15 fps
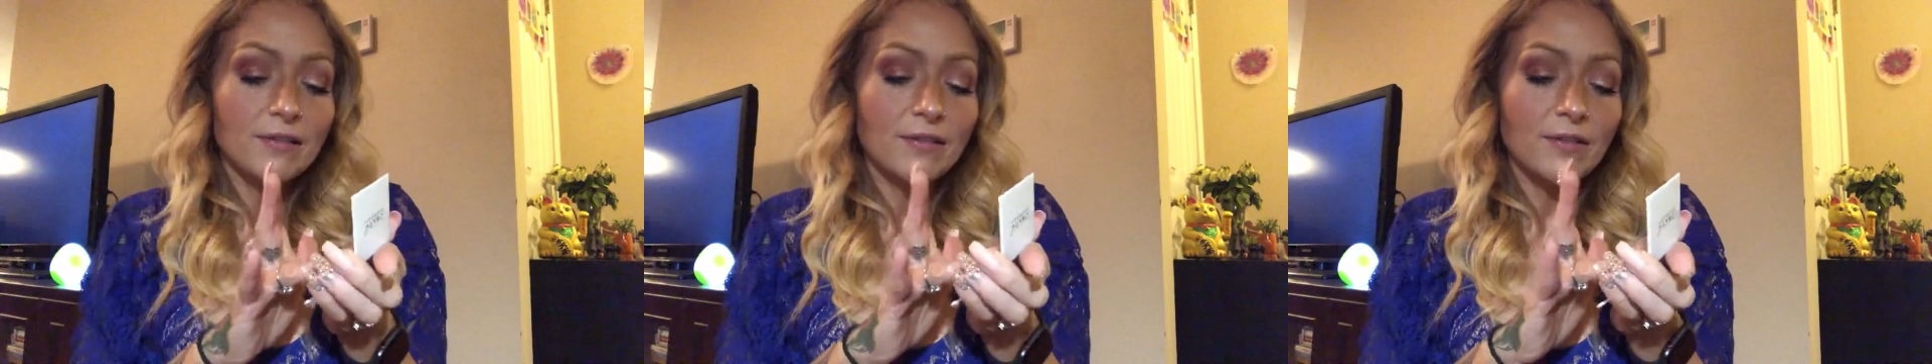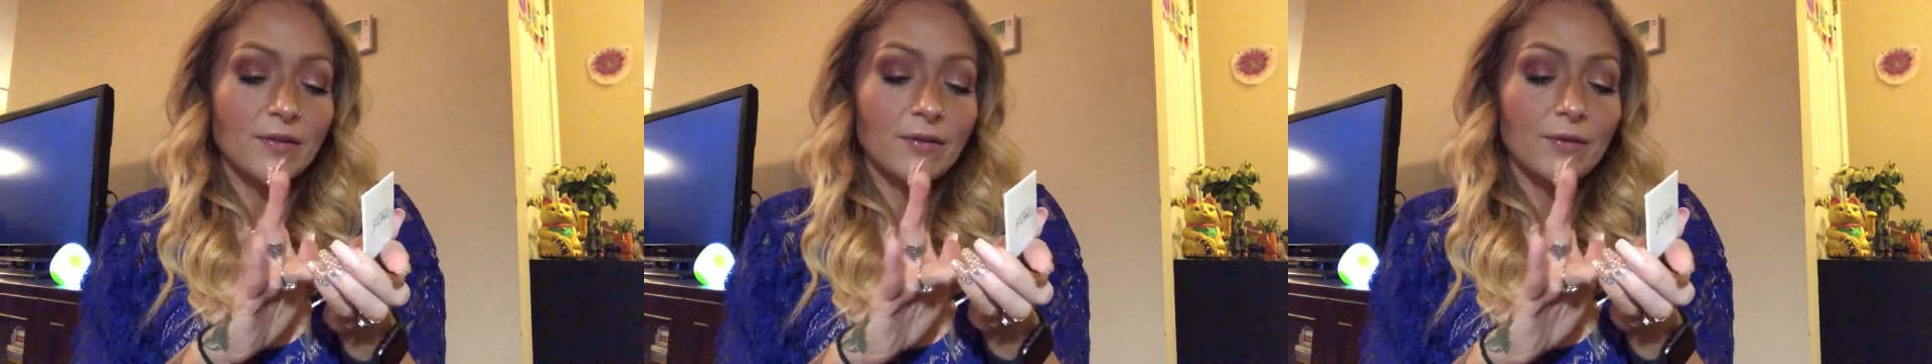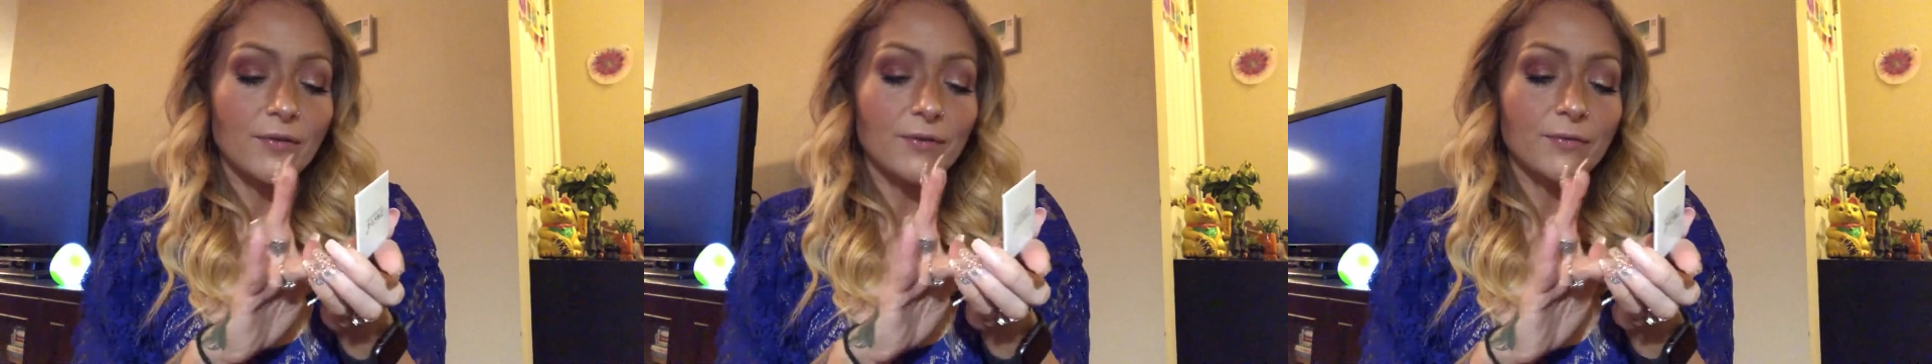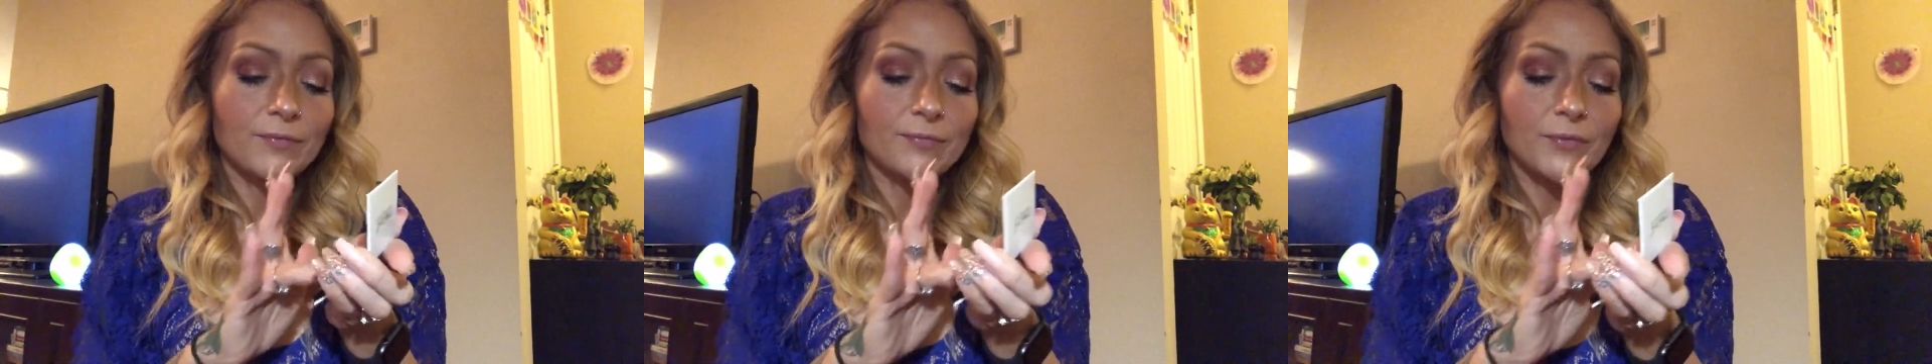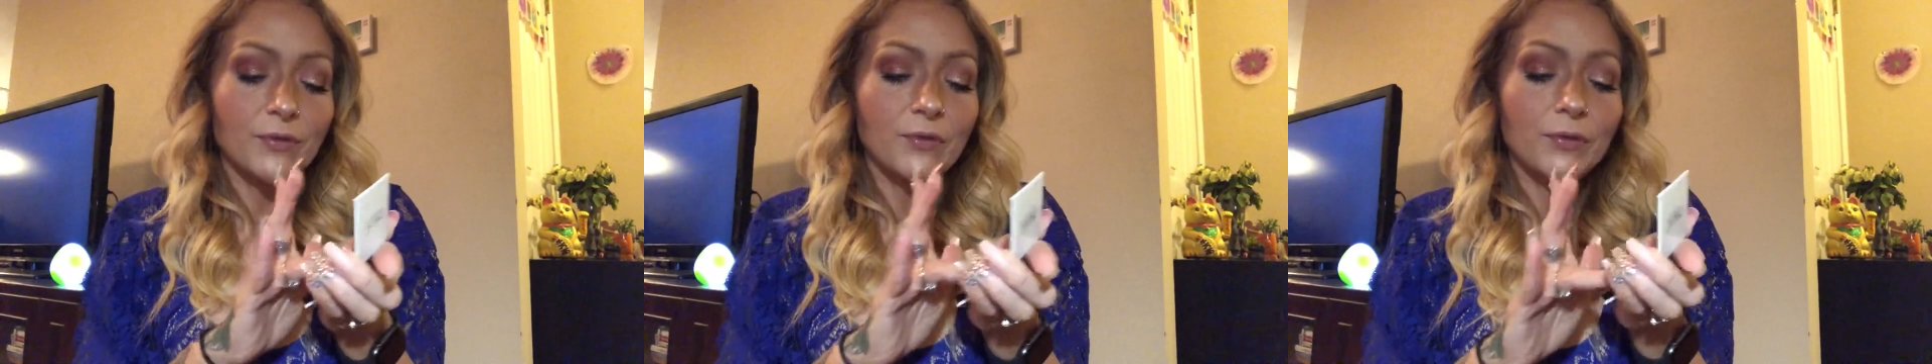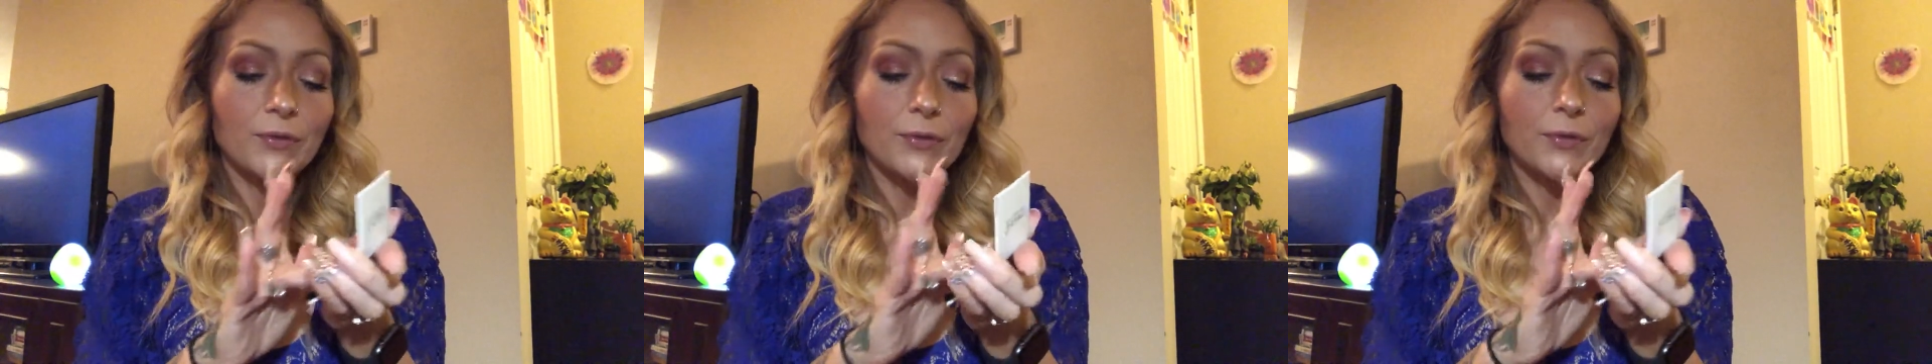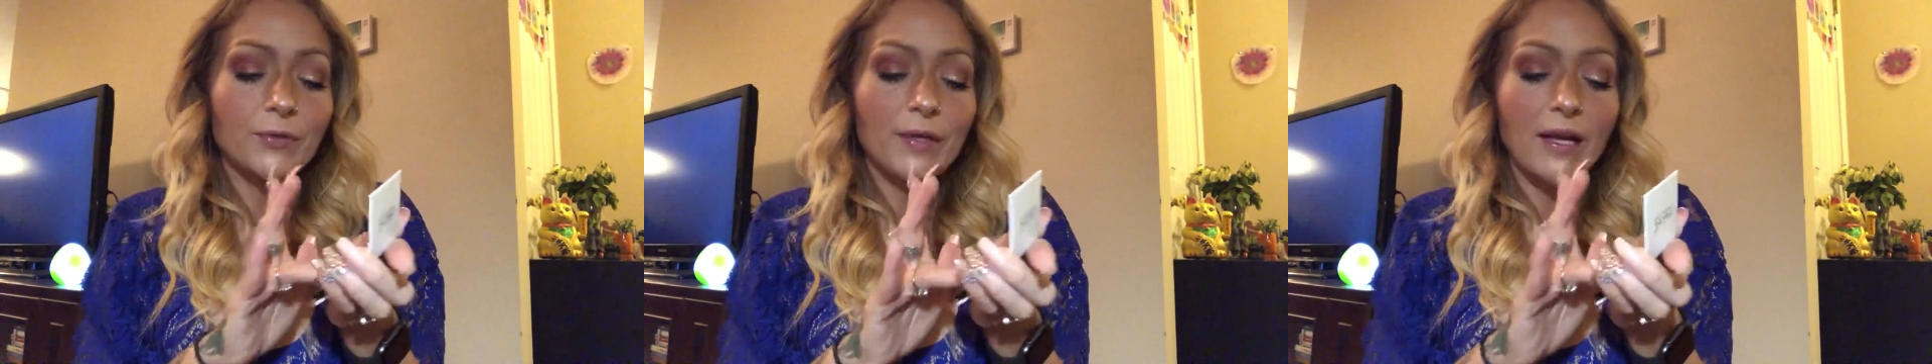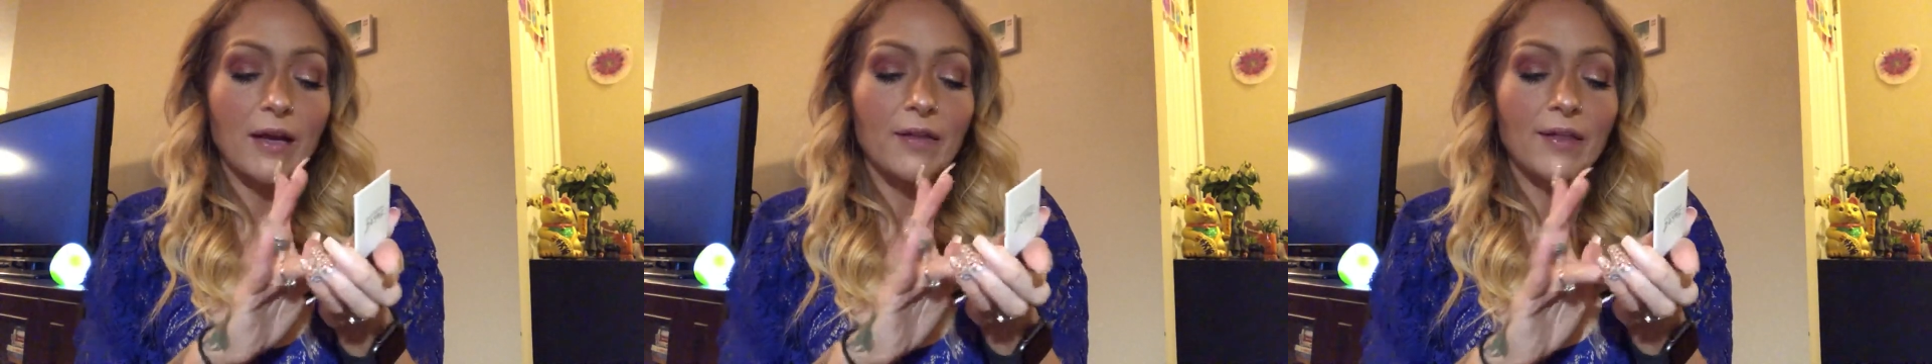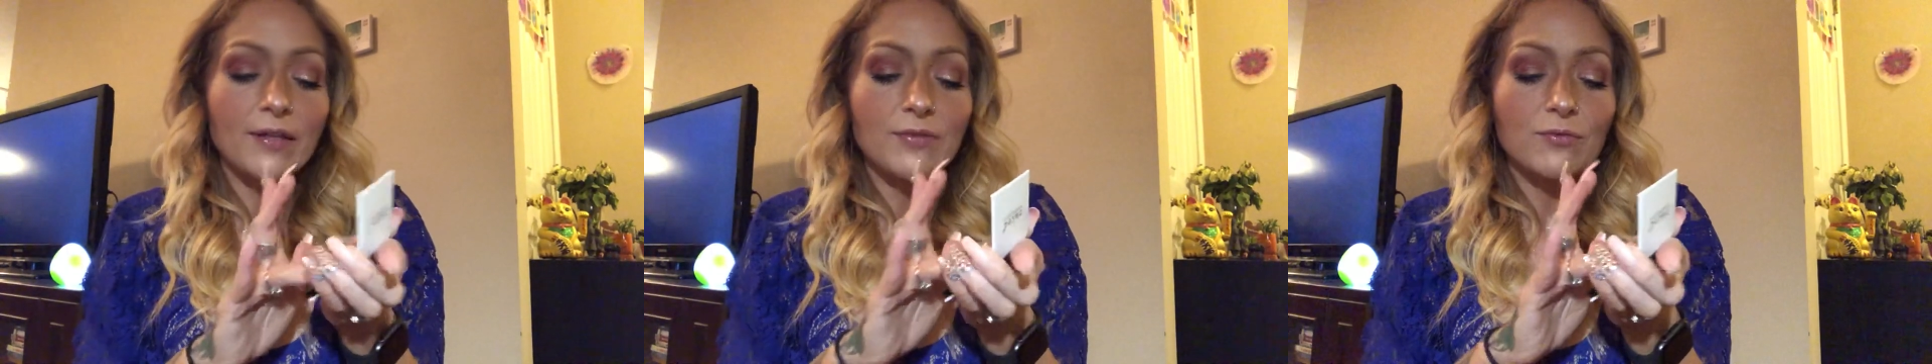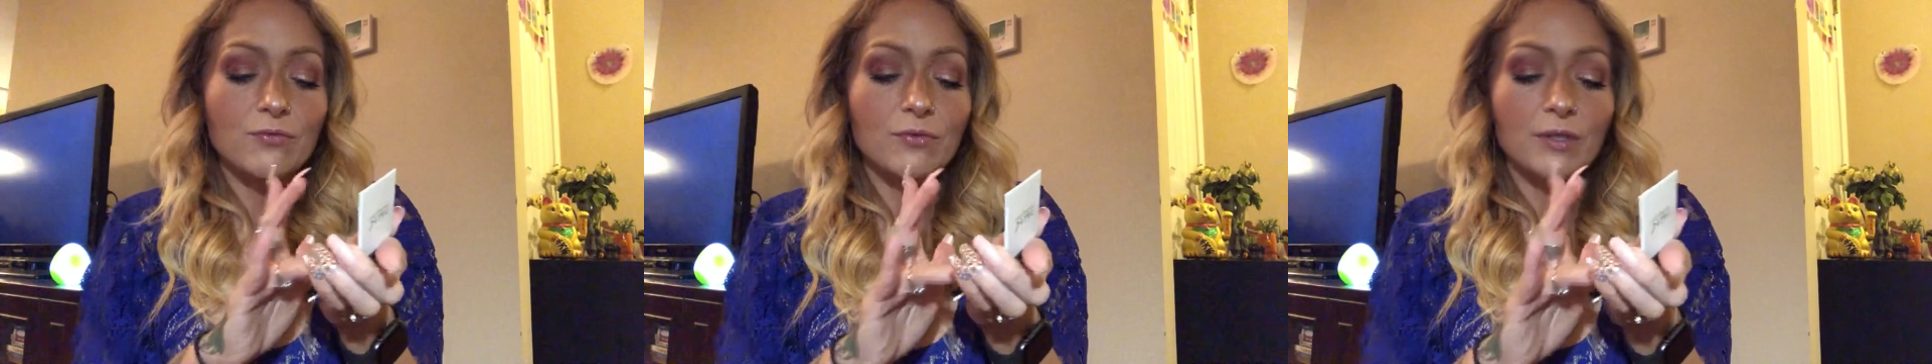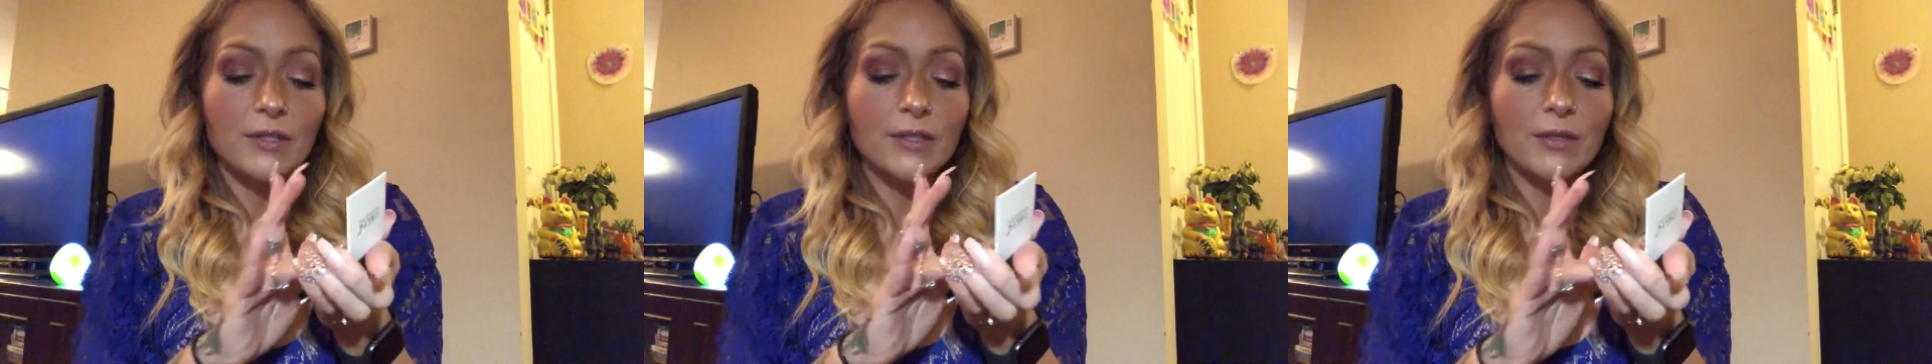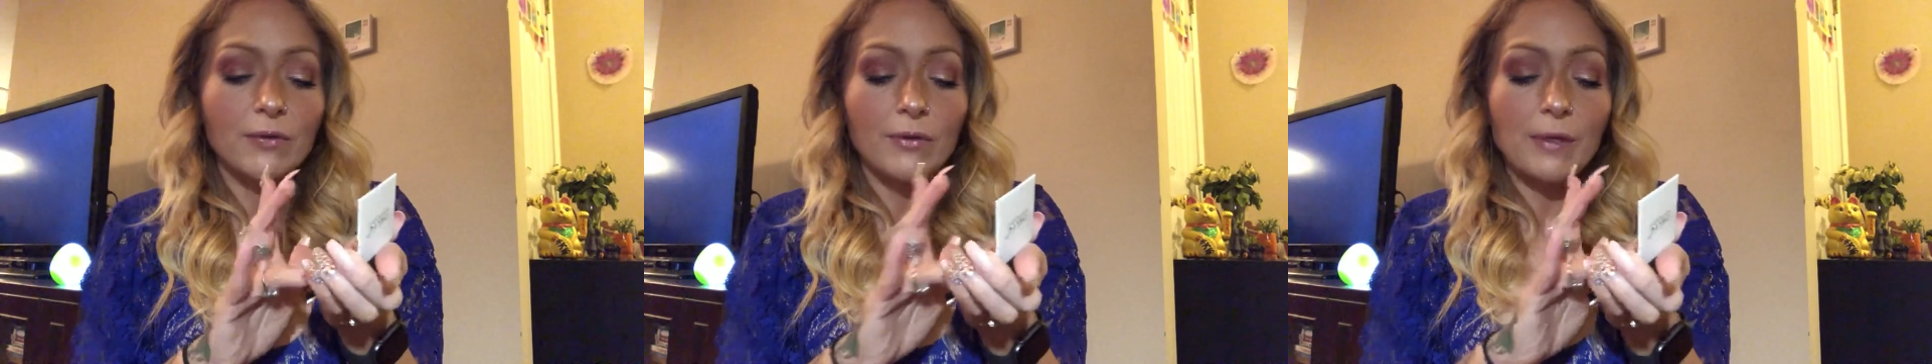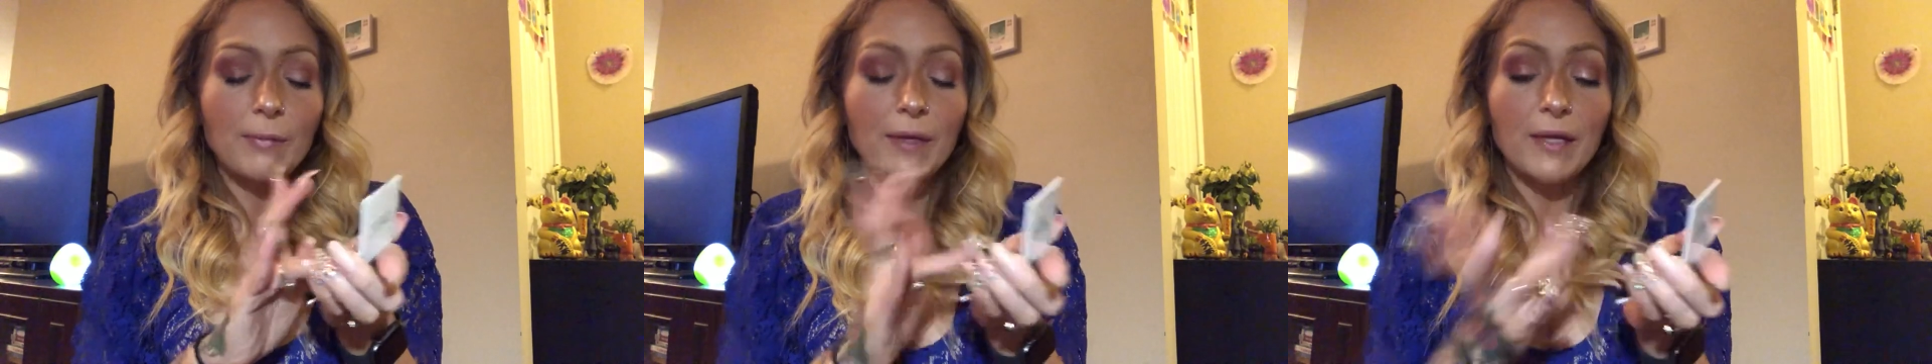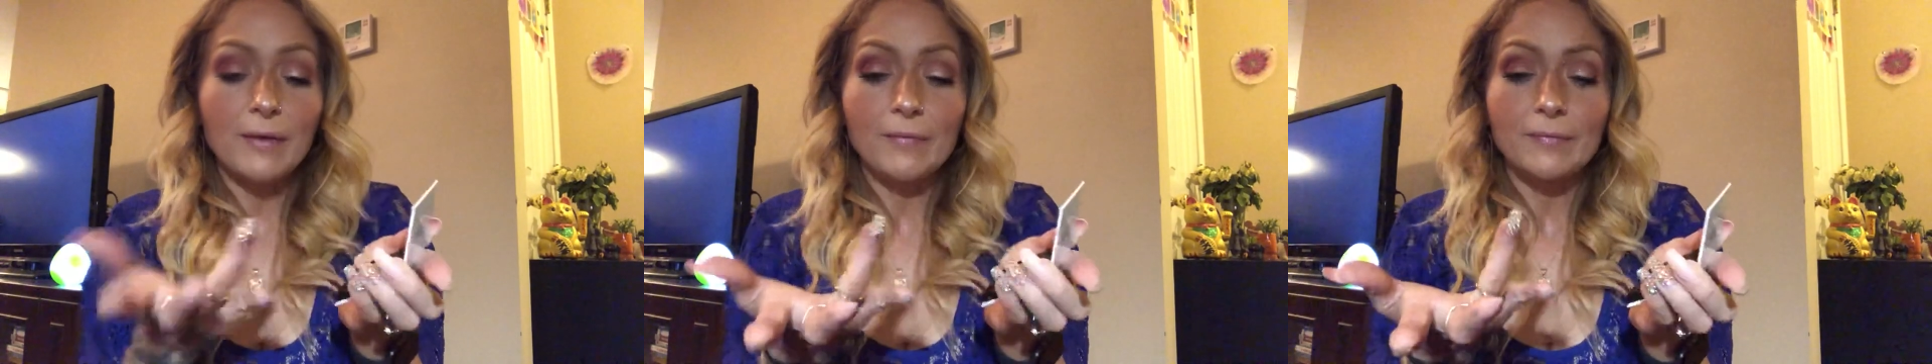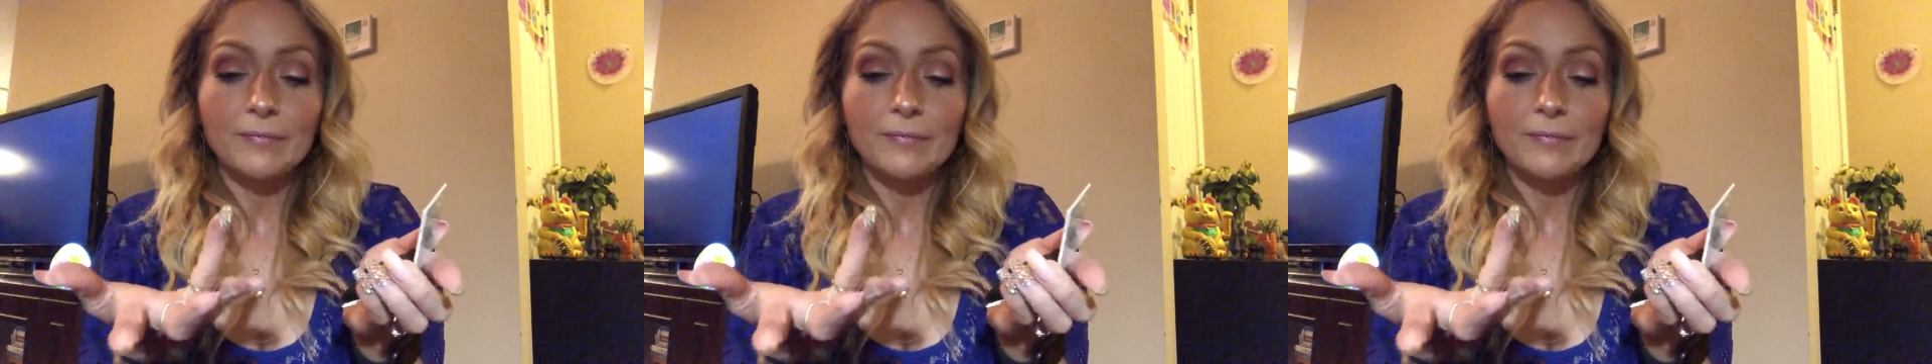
So, ooh, yeah, that's really creamy.